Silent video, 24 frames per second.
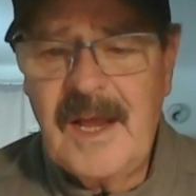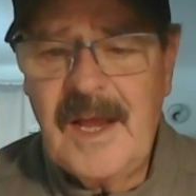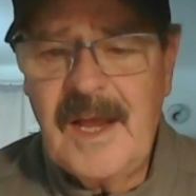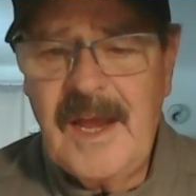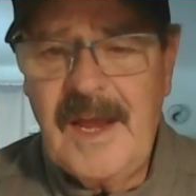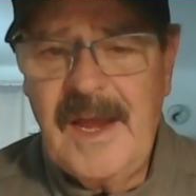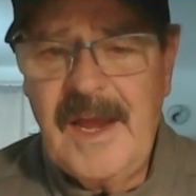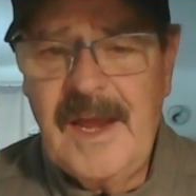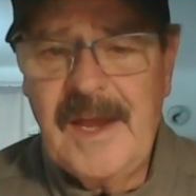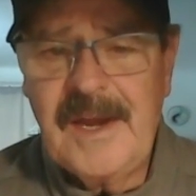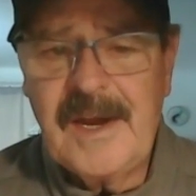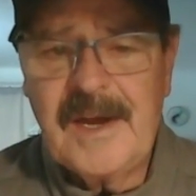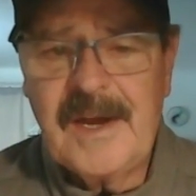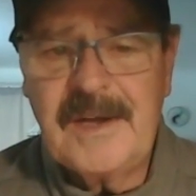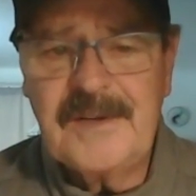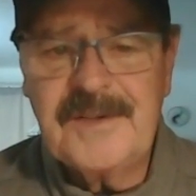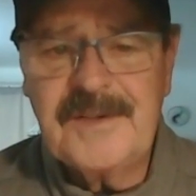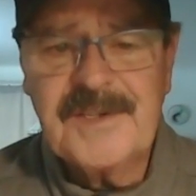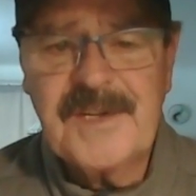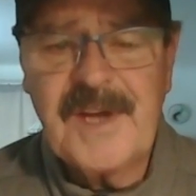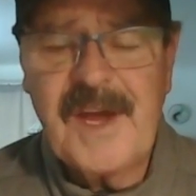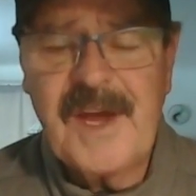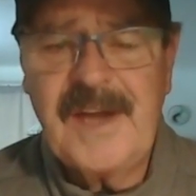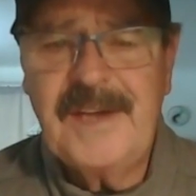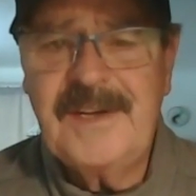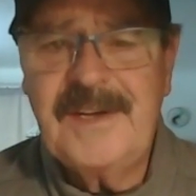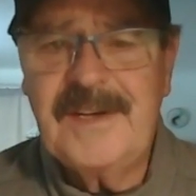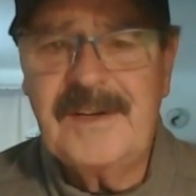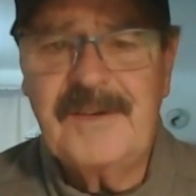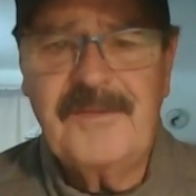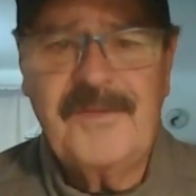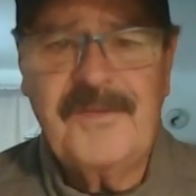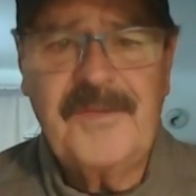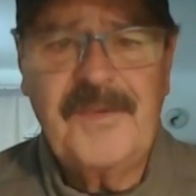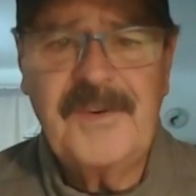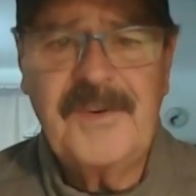And I signed
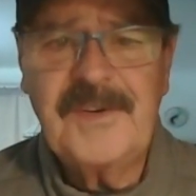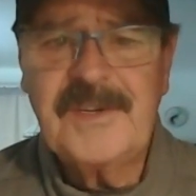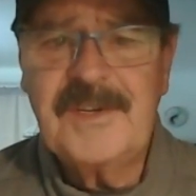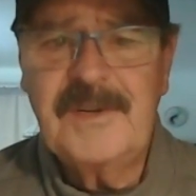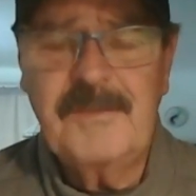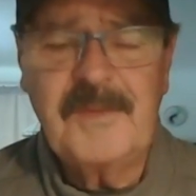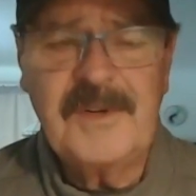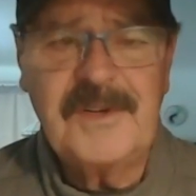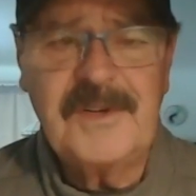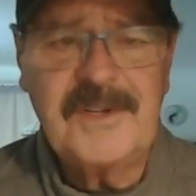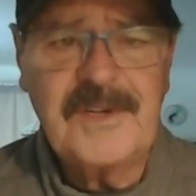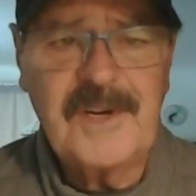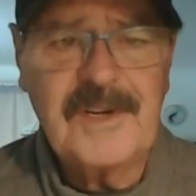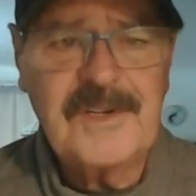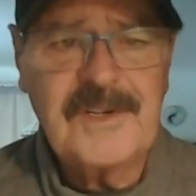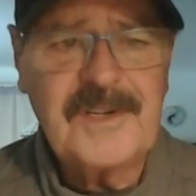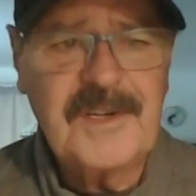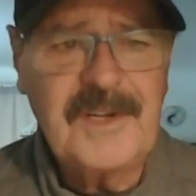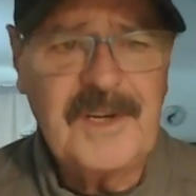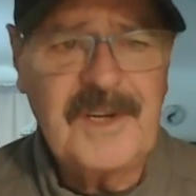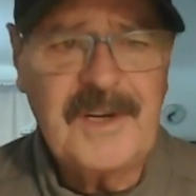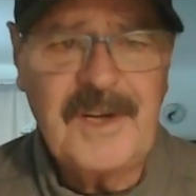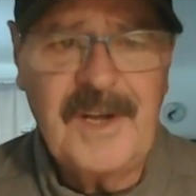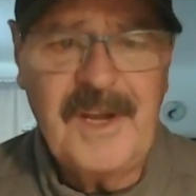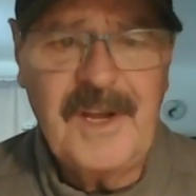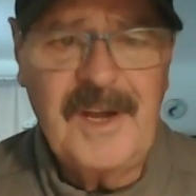it Fishing Magician.